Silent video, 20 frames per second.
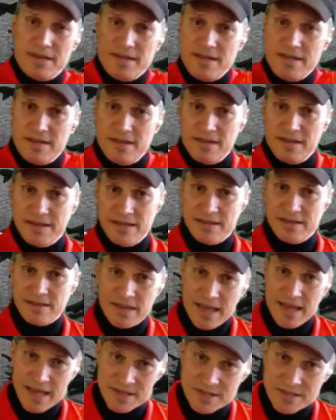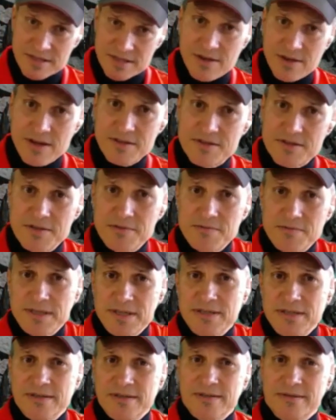Any any last thoughts you
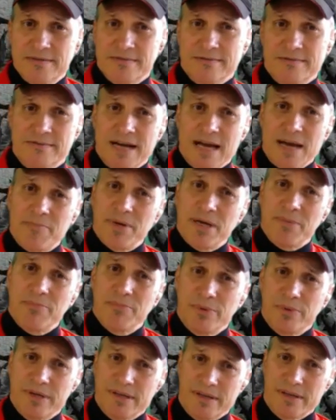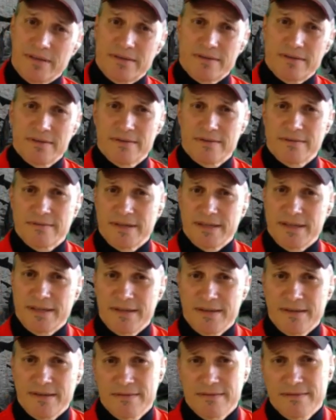want to wrap up with, or
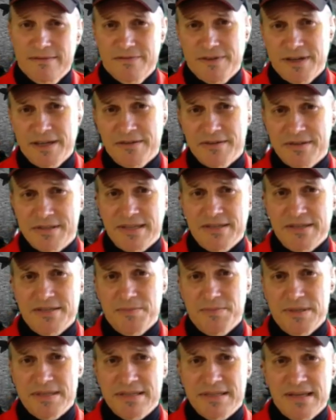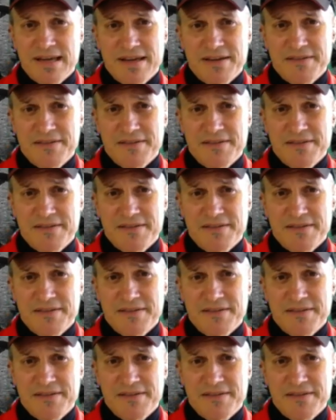any final sentiments you